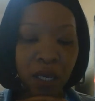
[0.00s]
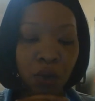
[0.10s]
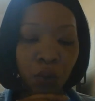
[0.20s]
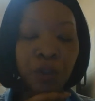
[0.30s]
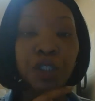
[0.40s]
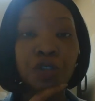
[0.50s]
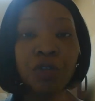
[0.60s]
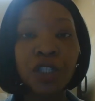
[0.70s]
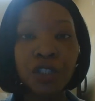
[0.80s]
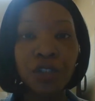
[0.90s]

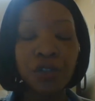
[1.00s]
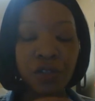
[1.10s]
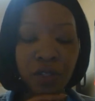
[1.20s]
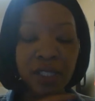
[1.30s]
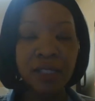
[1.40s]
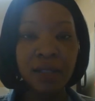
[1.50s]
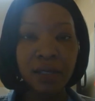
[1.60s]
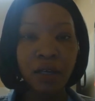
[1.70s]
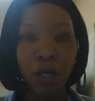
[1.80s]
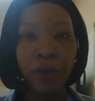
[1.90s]
restructures
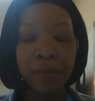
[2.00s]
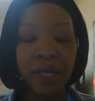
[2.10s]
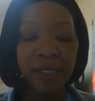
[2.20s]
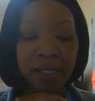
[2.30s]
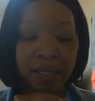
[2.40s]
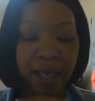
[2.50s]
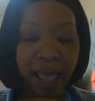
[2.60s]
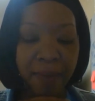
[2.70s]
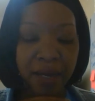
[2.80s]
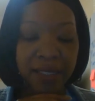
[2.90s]
the agreements that
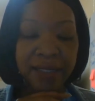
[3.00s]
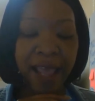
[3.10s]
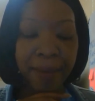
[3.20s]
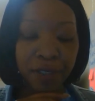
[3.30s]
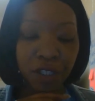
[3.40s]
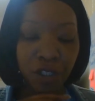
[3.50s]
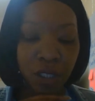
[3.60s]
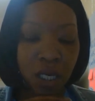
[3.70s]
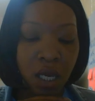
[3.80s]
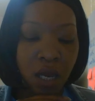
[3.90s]
have been established
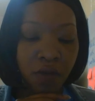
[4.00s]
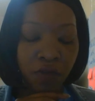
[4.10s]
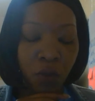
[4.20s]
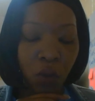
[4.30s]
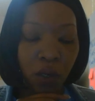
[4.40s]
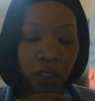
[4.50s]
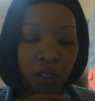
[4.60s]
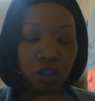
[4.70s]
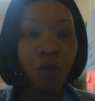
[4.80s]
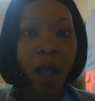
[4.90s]
for
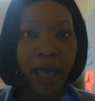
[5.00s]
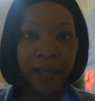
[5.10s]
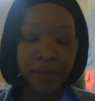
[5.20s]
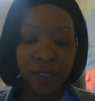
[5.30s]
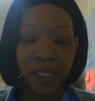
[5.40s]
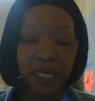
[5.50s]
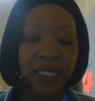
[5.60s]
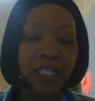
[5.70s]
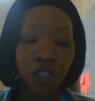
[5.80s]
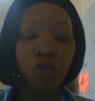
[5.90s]
tribes,
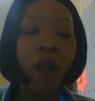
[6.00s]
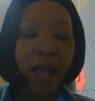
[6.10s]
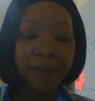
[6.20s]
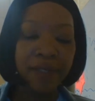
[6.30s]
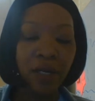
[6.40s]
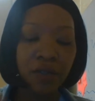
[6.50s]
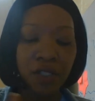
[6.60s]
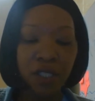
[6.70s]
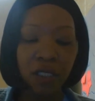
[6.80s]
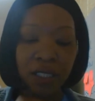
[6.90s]
Indian tribes that are
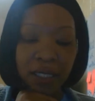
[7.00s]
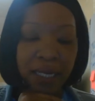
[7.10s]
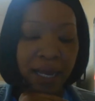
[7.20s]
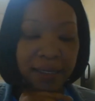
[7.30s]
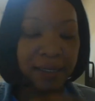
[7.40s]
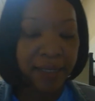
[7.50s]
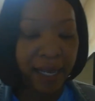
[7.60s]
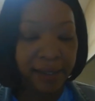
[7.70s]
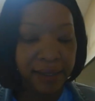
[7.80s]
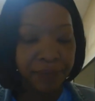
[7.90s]
still in the United
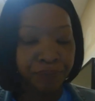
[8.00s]
States.